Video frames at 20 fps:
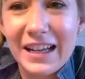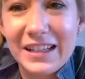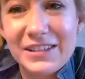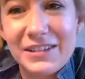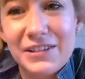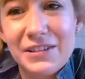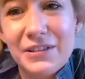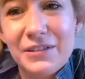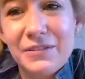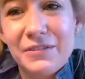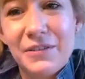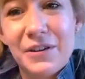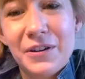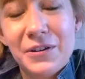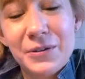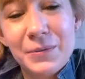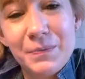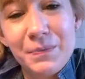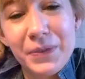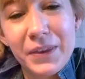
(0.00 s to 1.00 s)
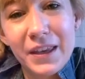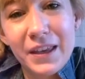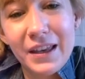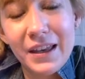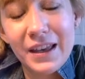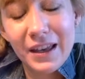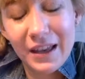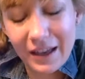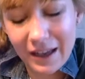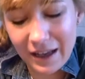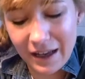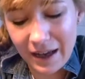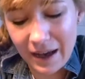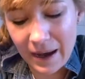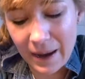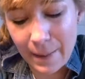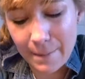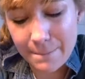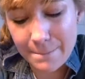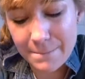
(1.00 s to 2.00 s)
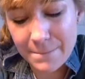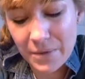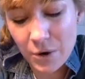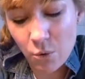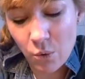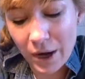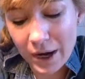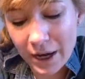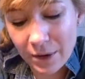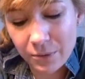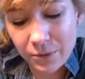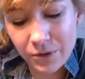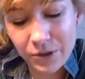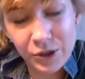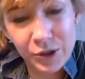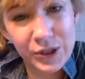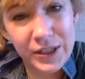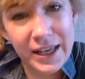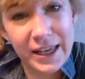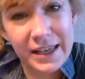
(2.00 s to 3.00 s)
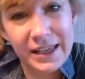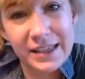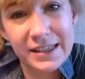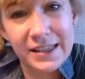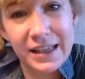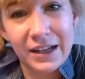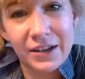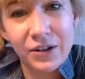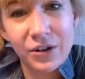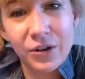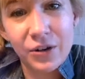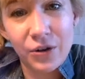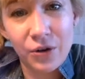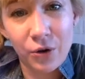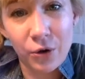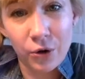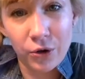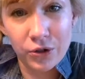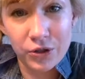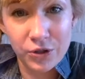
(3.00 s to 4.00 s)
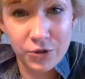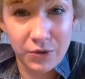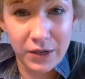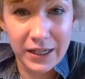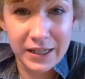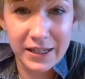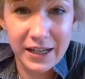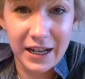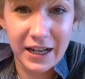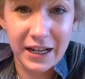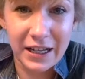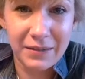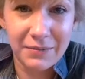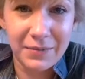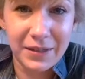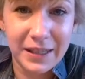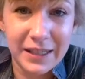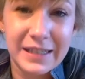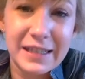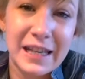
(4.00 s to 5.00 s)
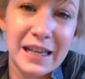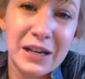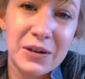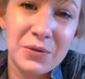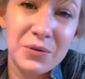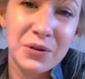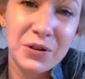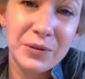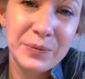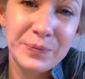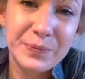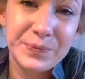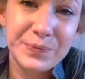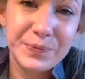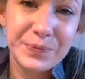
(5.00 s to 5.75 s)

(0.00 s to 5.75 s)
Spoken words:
to your phone. What I would say is that not all screen time is equal.